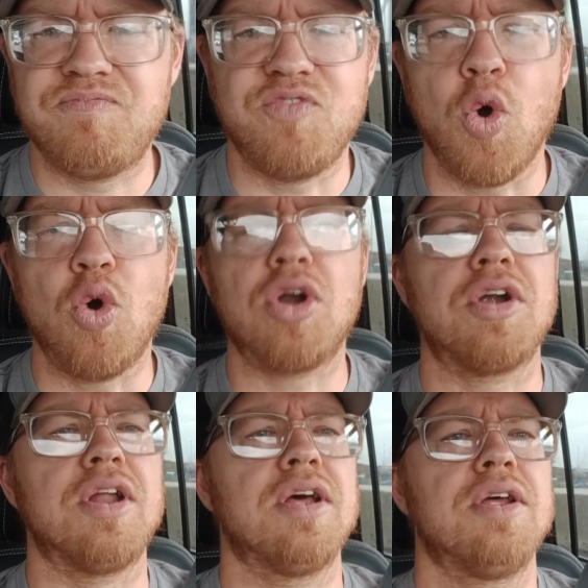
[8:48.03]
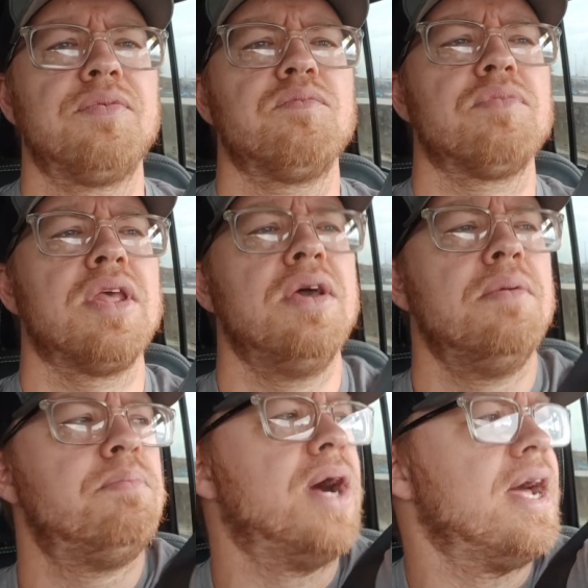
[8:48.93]
Ford.
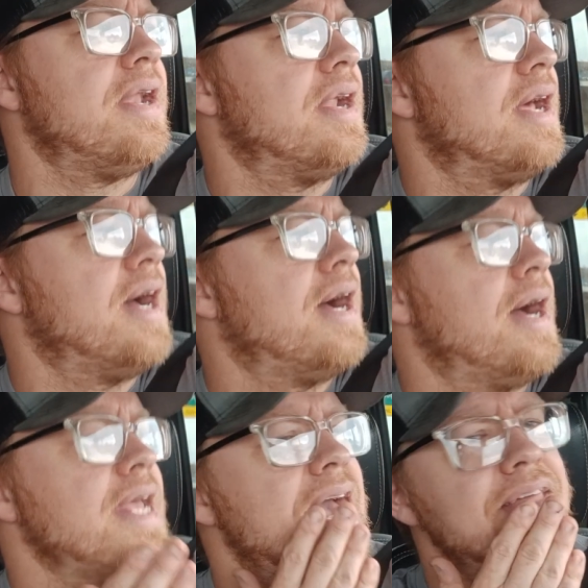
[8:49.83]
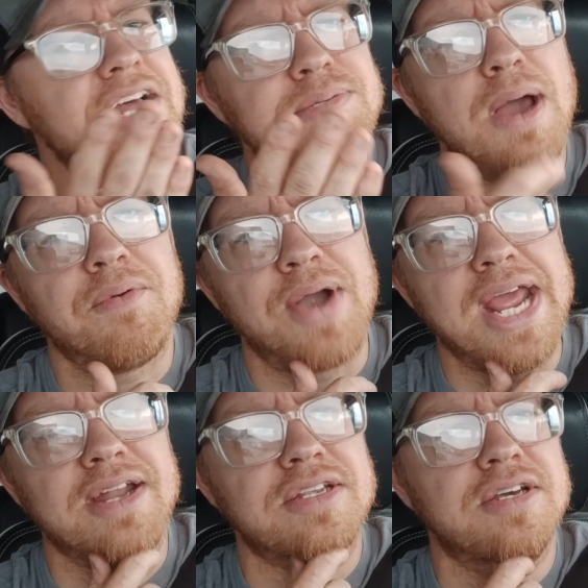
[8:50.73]
But, yeah, that's my
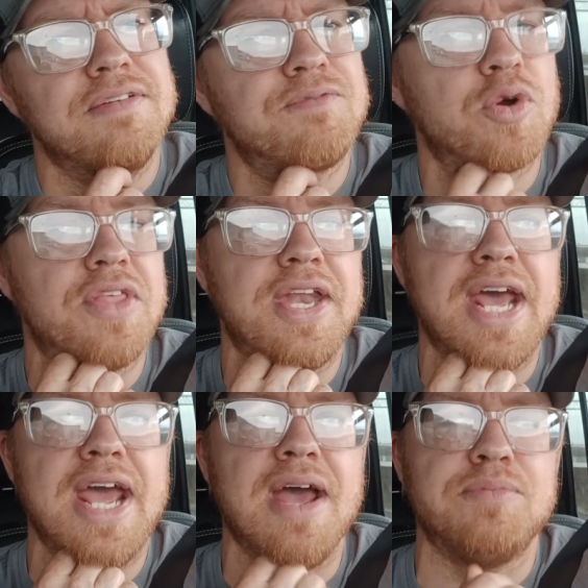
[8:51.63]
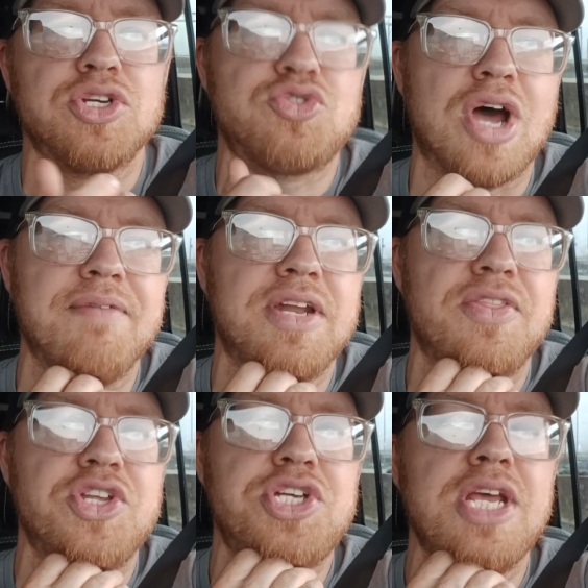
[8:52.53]
rant for the day. I'm just driving in
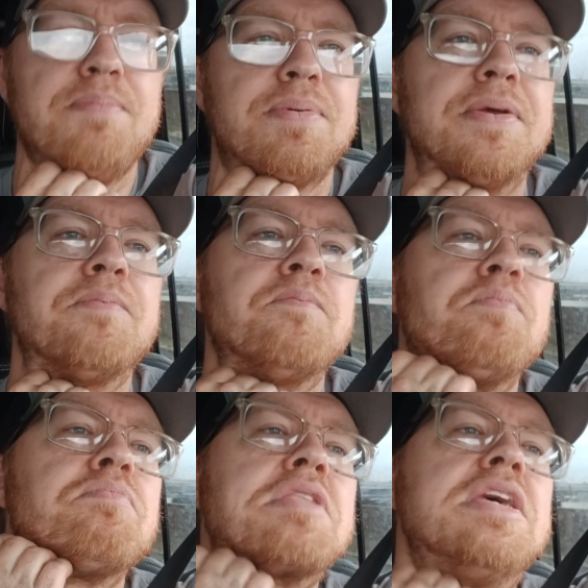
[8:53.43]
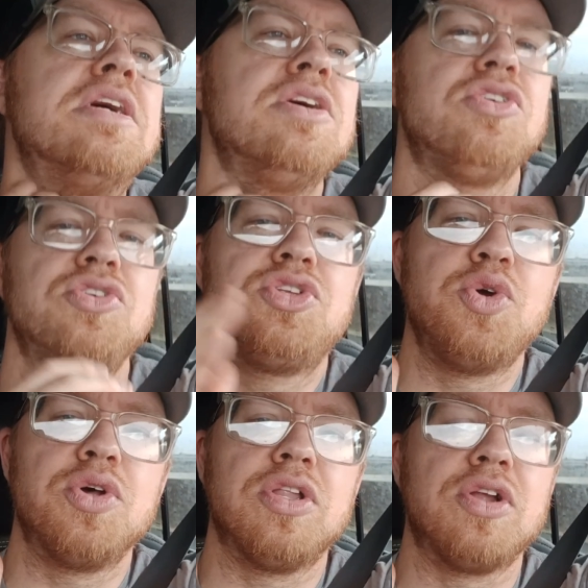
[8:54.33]
the Jeep,
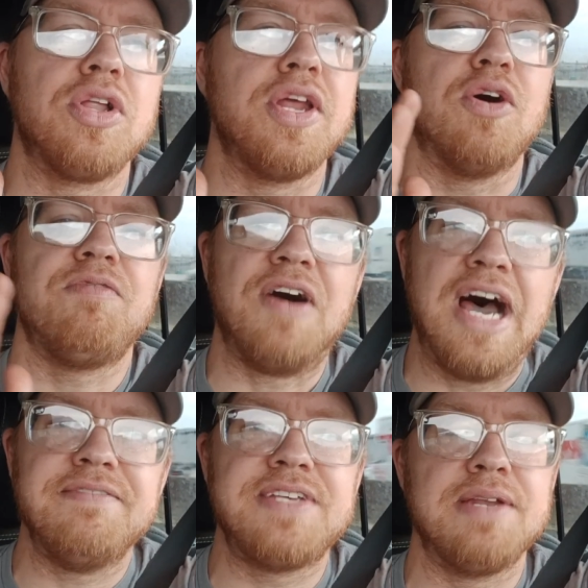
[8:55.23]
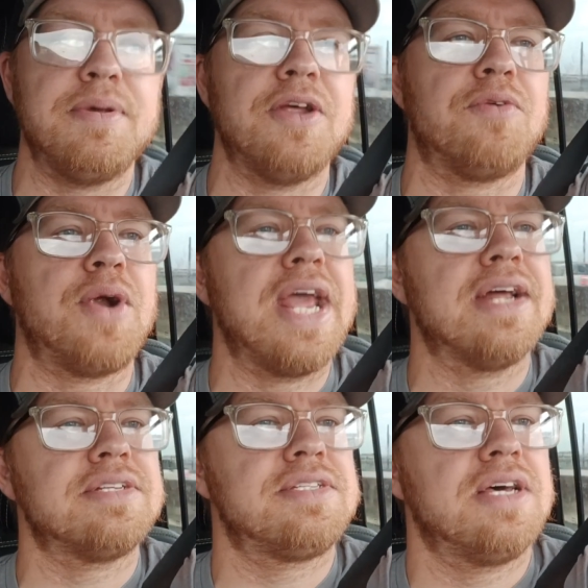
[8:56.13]
doing a little, 5-10 minute
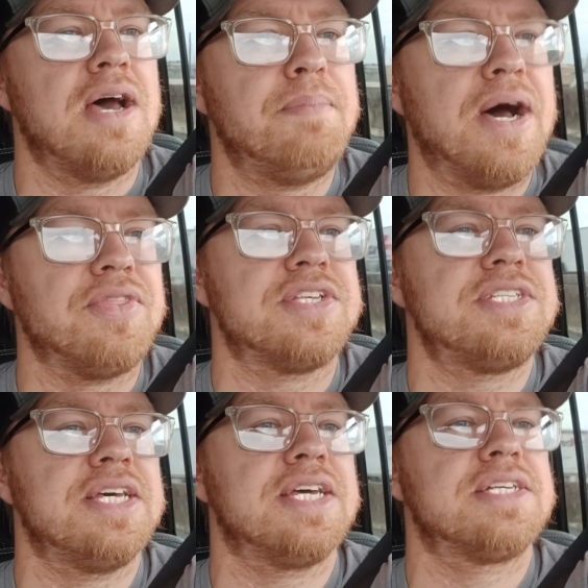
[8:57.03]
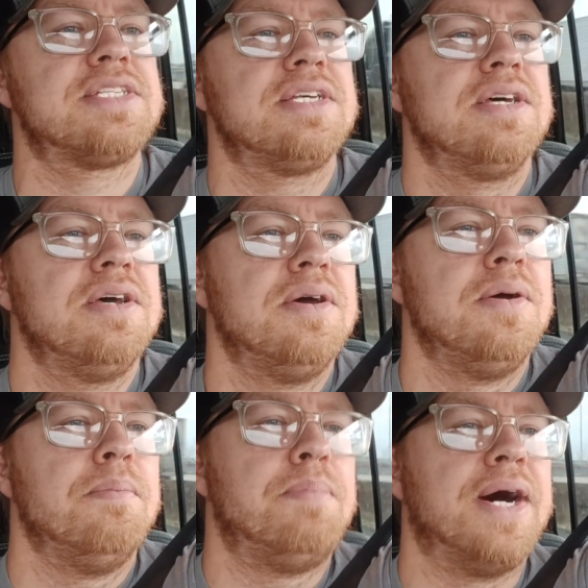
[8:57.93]
rant about the SIGs.
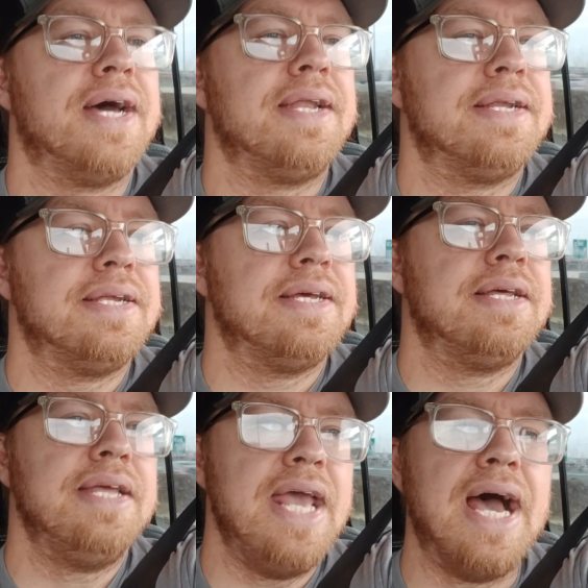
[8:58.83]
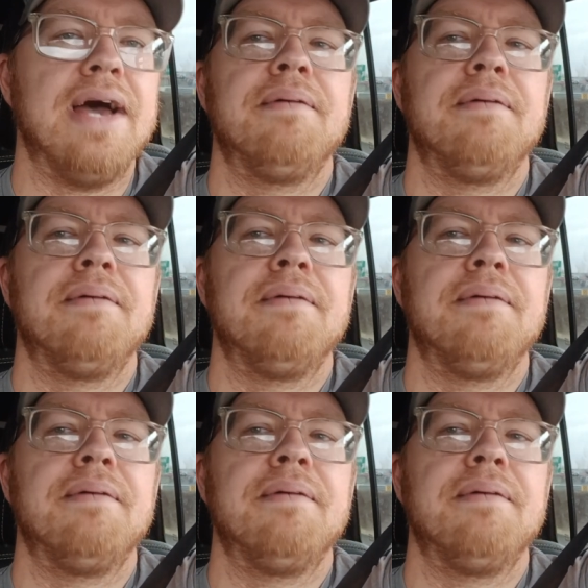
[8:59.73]
But, yeah,